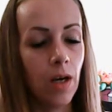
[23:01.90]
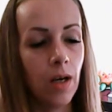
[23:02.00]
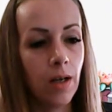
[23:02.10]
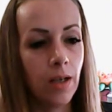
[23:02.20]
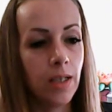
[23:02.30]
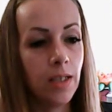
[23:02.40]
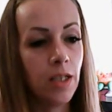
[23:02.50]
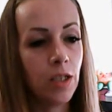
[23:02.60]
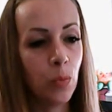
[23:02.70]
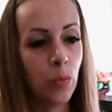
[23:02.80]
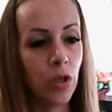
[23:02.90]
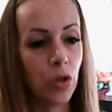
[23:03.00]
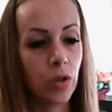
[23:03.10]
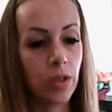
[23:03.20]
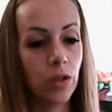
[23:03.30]
In this
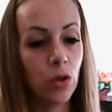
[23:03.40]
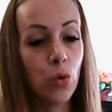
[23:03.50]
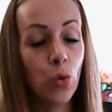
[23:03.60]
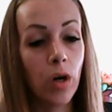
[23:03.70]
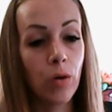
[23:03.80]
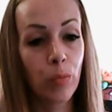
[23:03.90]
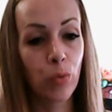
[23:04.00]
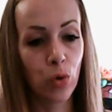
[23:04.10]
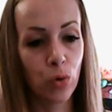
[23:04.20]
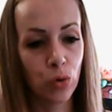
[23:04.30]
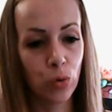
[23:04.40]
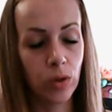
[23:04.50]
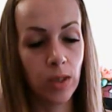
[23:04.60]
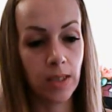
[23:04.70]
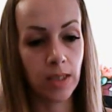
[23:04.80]
period, you are prone to
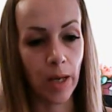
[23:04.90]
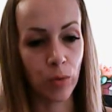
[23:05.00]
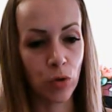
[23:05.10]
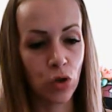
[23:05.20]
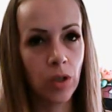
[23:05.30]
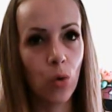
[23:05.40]
deception